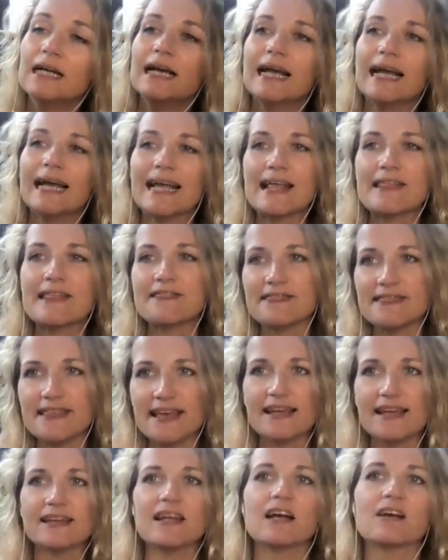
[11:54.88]
And
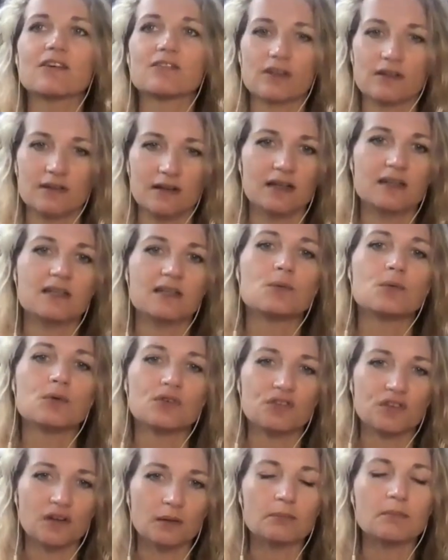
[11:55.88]
then after that, he would
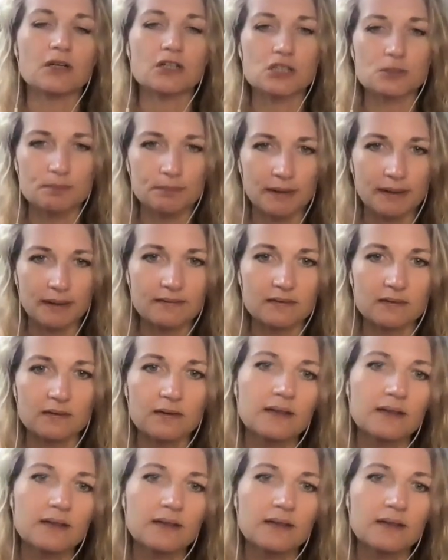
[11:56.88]
feel much better.